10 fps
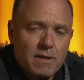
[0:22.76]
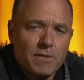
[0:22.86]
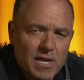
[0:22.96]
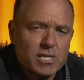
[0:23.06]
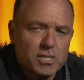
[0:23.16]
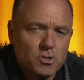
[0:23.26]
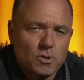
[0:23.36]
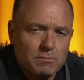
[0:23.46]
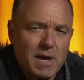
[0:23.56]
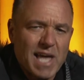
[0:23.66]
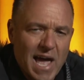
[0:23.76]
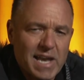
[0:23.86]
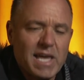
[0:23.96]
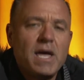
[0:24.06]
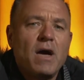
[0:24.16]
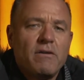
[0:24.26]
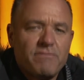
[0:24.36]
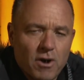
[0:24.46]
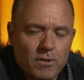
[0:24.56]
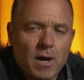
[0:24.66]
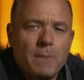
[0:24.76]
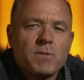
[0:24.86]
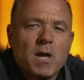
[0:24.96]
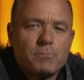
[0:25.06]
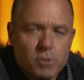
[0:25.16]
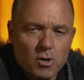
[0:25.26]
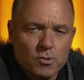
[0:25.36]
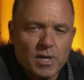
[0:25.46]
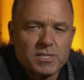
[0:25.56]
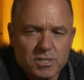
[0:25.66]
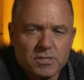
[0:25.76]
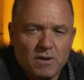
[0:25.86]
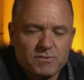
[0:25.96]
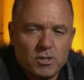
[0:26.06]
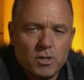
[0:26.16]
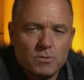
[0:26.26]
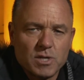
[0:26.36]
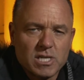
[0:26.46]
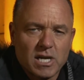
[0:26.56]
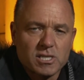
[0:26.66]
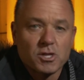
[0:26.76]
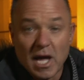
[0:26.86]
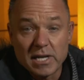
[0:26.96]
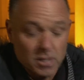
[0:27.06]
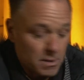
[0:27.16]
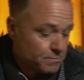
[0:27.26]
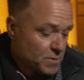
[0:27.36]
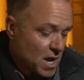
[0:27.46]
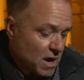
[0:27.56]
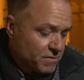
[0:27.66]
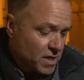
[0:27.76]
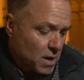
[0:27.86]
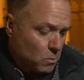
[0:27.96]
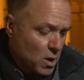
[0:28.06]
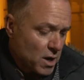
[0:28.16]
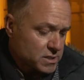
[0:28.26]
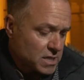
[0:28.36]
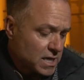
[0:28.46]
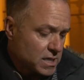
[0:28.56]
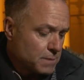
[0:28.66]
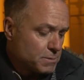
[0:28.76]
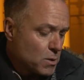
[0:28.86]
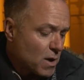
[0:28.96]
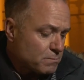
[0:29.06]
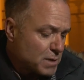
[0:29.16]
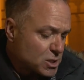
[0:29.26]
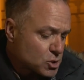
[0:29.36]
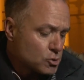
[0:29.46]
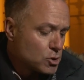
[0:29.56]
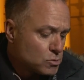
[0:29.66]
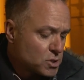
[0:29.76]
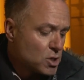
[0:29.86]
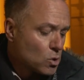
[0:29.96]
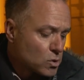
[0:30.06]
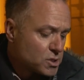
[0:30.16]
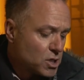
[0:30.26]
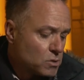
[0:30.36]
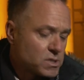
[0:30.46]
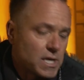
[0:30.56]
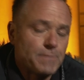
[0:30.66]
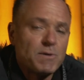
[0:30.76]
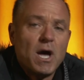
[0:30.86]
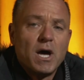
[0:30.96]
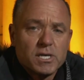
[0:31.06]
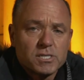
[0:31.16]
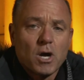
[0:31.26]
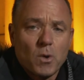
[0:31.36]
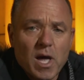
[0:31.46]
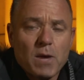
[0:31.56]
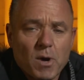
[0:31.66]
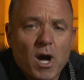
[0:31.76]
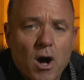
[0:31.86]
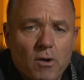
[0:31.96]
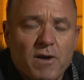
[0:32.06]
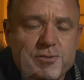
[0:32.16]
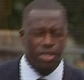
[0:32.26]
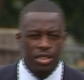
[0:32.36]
that they just couldn't make any further progress. This afternoon, the judge thanked them for their work, telling them, You have been true to your duty. So here we are after a